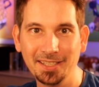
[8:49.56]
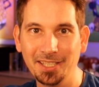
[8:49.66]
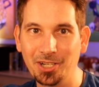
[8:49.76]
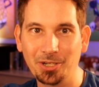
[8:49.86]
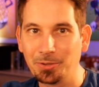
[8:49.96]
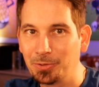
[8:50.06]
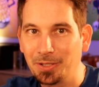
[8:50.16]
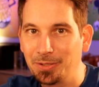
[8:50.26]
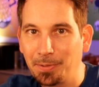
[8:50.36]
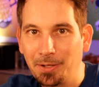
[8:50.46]
you
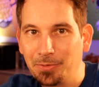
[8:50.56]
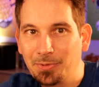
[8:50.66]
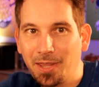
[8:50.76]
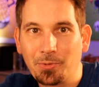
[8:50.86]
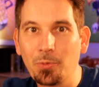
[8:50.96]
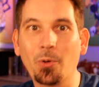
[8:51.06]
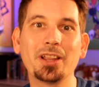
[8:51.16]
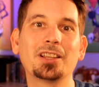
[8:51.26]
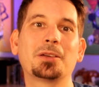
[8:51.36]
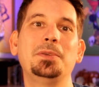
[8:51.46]
know, without
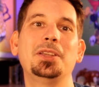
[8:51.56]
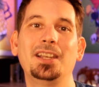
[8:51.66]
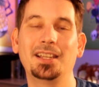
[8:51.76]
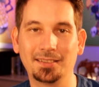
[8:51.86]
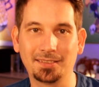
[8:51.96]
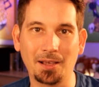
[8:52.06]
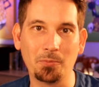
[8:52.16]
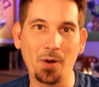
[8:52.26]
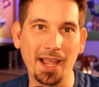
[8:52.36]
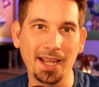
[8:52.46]
rewarding the community in some
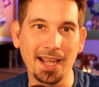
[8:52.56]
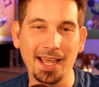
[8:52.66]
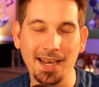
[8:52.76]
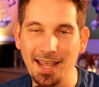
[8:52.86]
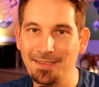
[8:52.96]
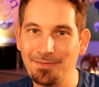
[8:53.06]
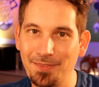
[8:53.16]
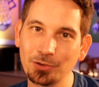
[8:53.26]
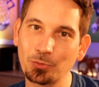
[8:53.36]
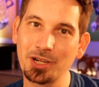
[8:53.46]
way. And
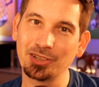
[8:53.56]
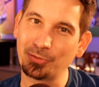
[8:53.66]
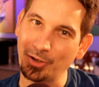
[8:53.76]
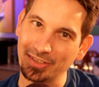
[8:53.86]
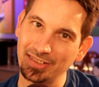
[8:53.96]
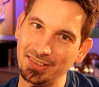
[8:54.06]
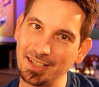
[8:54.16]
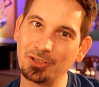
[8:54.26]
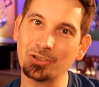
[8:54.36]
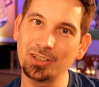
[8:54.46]
this one is for a
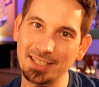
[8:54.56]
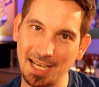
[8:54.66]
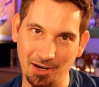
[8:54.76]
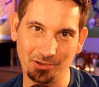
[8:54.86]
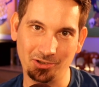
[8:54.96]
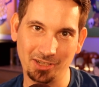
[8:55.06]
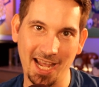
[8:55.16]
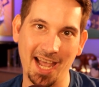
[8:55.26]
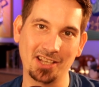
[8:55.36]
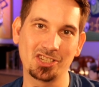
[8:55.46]
single character
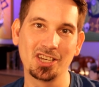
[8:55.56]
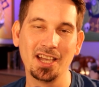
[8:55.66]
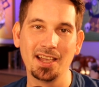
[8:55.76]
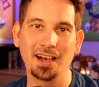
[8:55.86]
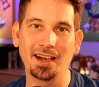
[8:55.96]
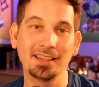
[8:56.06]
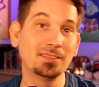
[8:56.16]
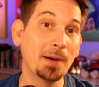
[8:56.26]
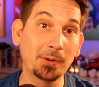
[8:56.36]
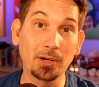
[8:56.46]
catch. As
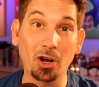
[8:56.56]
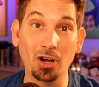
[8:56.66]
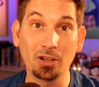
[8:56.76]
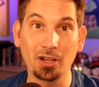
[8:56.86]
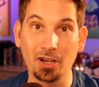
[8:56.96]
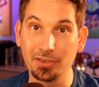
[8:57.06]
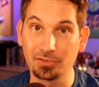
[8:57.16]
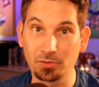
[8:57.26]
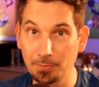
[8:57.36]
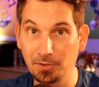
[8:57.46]
you might recall on the
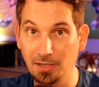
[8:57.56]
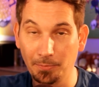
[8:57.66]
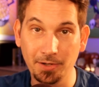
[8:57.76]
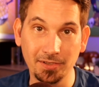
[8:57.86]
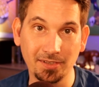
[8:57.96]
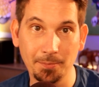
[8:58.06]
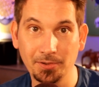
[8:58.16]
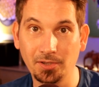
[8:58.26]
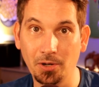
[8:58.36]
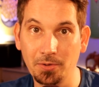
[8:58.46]
script in the previous
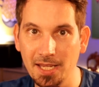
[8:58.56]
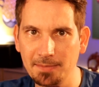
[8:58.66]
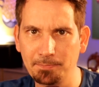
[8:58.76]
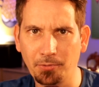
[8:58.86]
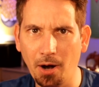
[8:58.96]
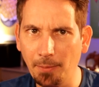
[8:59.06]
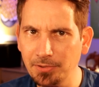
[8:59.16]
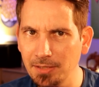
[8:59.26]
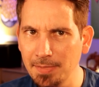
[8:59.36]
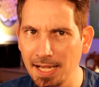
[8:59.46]
episode, it
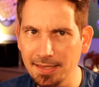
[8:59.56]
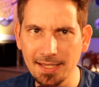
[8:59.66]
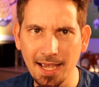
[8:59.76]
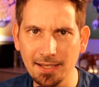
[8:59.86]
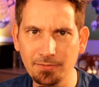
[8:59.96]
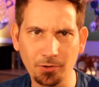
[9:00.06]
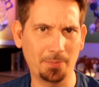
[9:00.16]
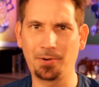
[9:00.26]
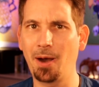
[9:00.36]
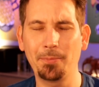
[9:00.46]
prompted me at the end for a
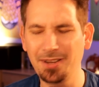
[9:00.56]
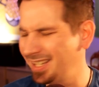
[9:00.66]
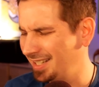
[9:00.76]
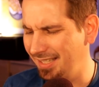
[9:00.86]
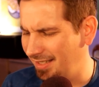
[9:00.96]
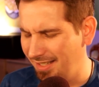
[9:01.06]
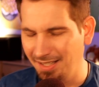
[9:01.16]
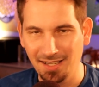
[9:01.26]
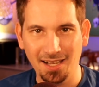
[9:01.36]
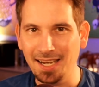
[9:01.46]
property, and I
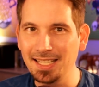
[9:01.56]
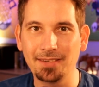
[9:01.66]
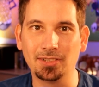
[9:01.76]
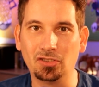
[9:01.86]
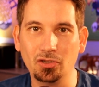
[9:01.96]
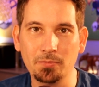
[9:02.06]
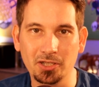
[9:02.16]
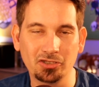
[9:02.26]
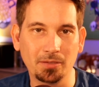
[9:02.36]
didn't give it too much